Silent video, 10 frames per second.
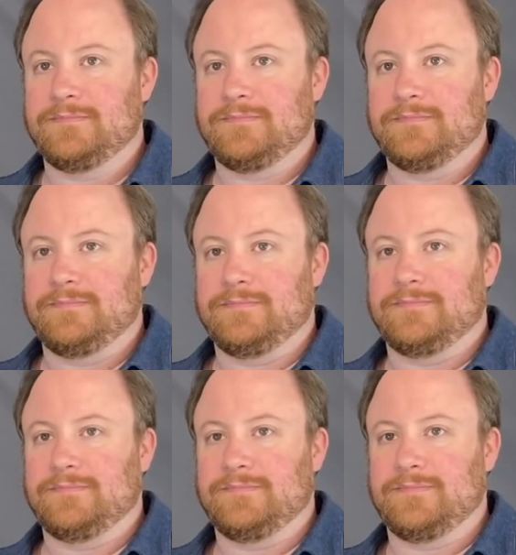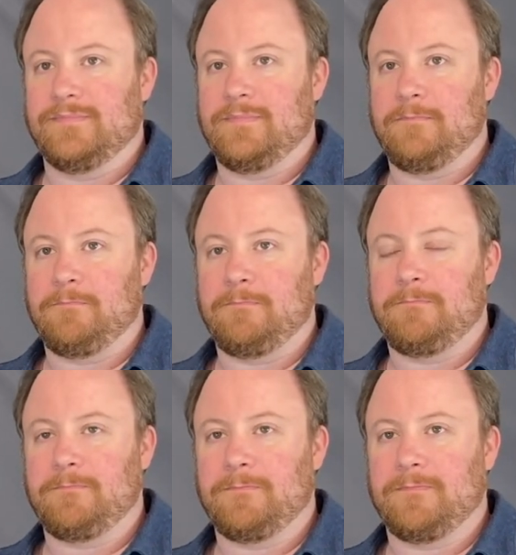
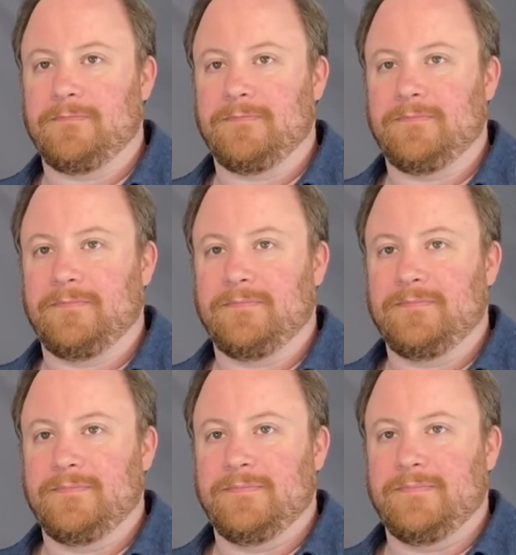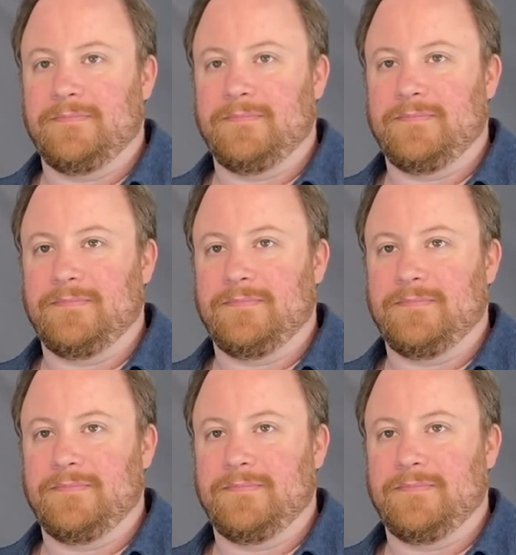This person isn't speaking.